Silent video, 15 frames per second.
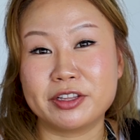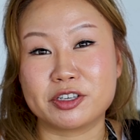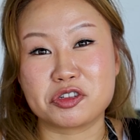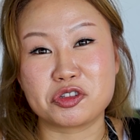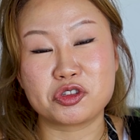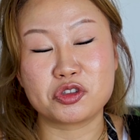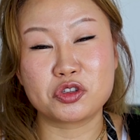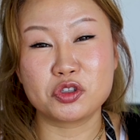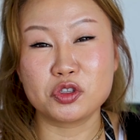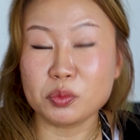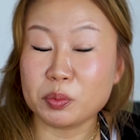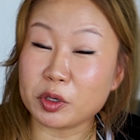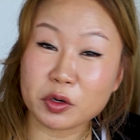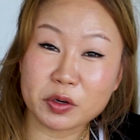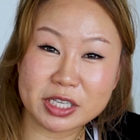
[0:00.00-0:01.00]
They're
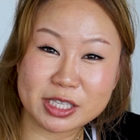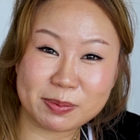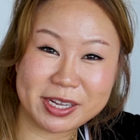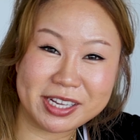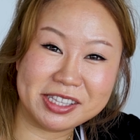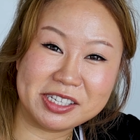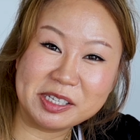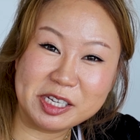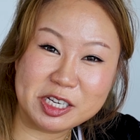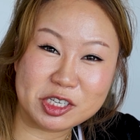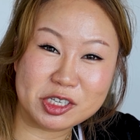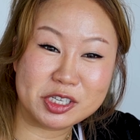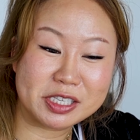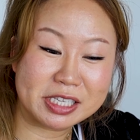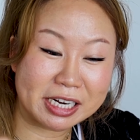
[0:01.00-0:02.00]
super crispy and
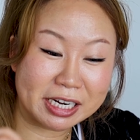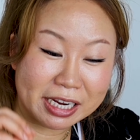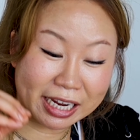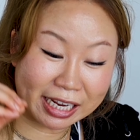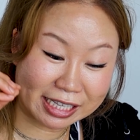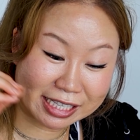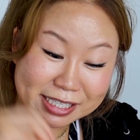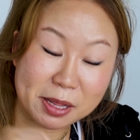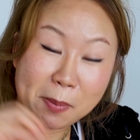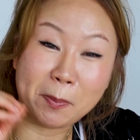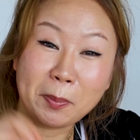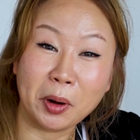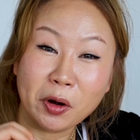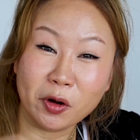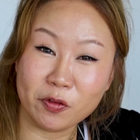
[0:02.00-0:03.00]
delicious, and it's the
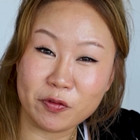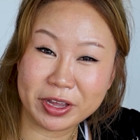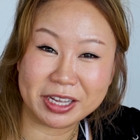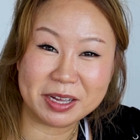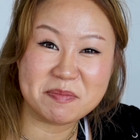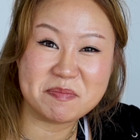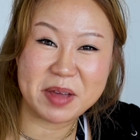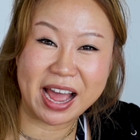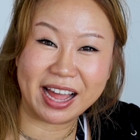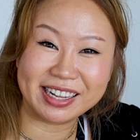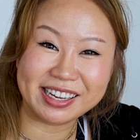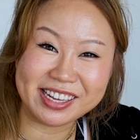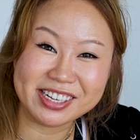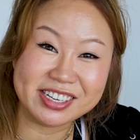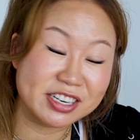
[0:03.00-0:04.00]
perfect
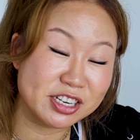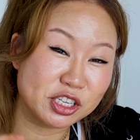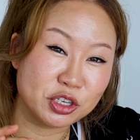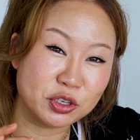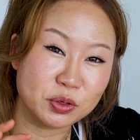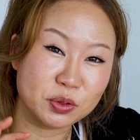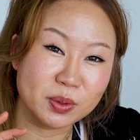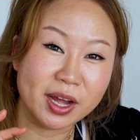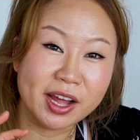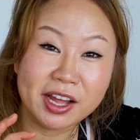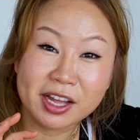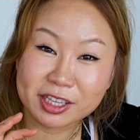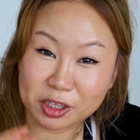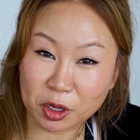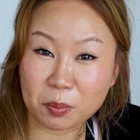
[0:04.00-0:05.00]
companion to
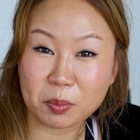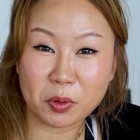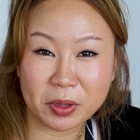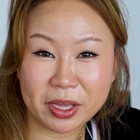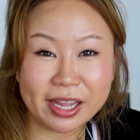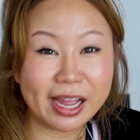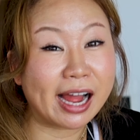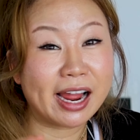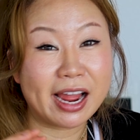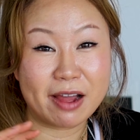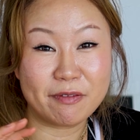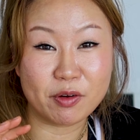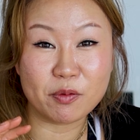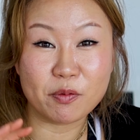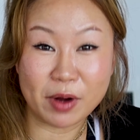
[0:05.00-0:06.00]
tteokbokki. I
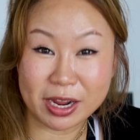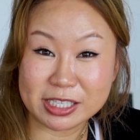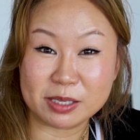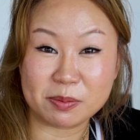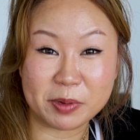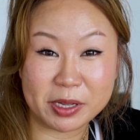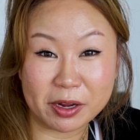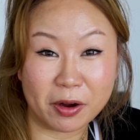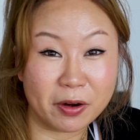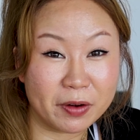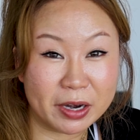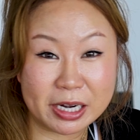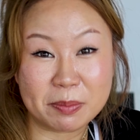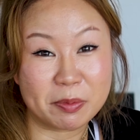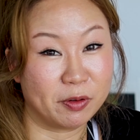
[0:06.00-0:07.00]
have a recipe
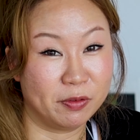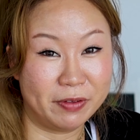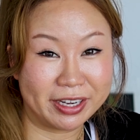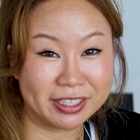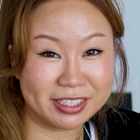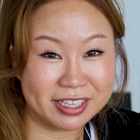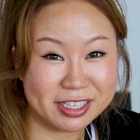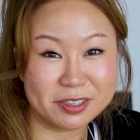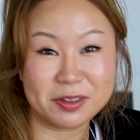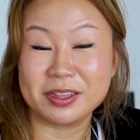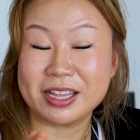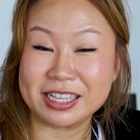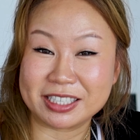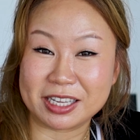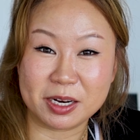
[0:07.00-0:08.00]
already perfected, so
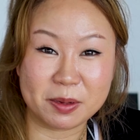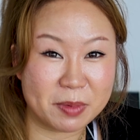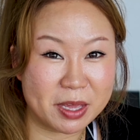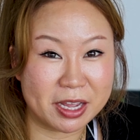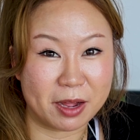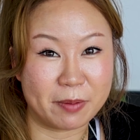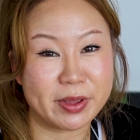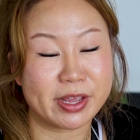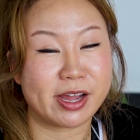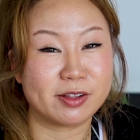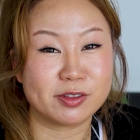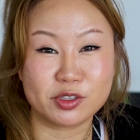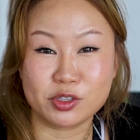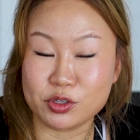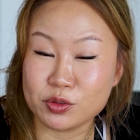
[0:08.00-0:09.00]
that's gonna be coming
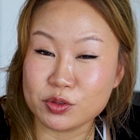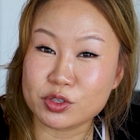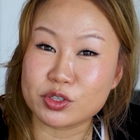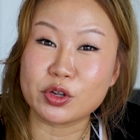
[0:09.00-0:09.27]
out soon.